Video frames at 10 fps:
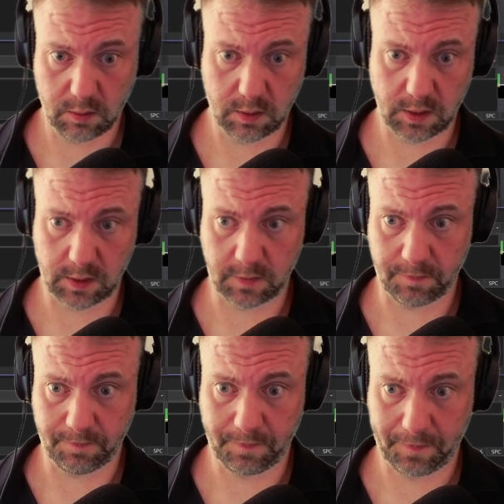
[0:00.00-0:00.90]
I
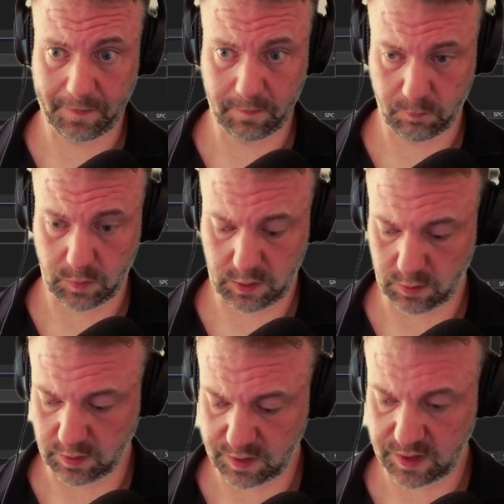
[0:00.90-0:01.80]
don't know,
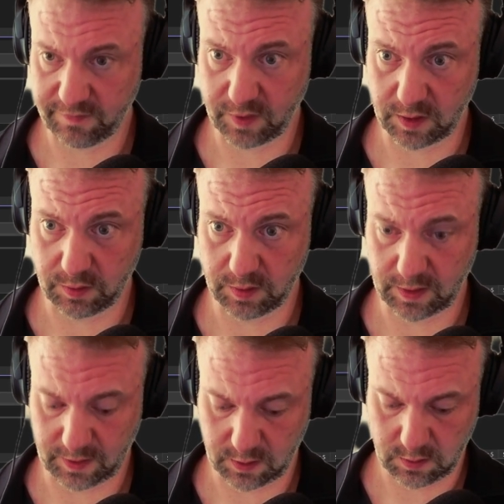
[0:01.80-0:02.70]
let's see if we can do it
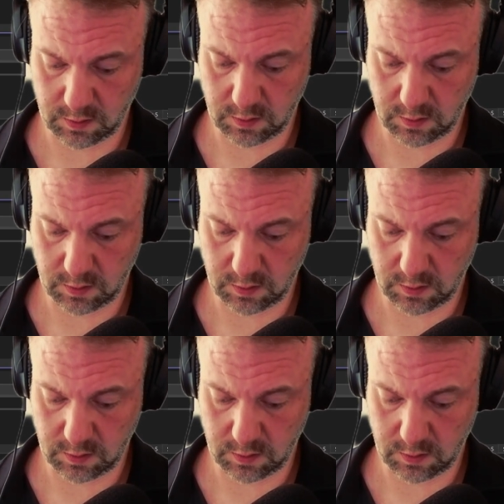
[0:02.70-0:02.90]
like